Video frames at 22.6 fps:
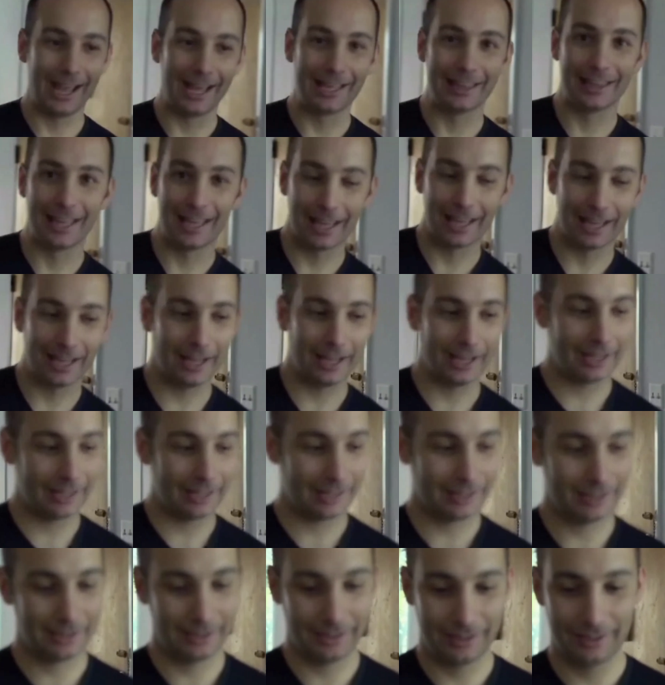and they uh,
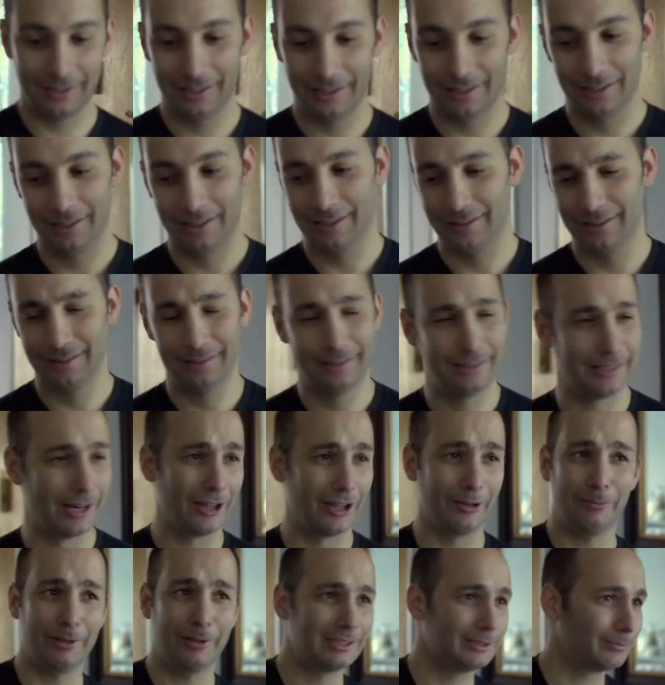tear the
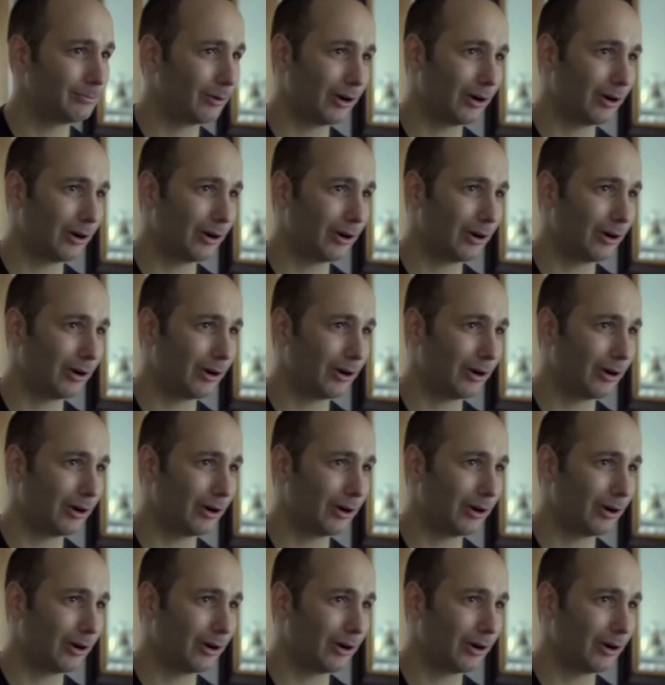place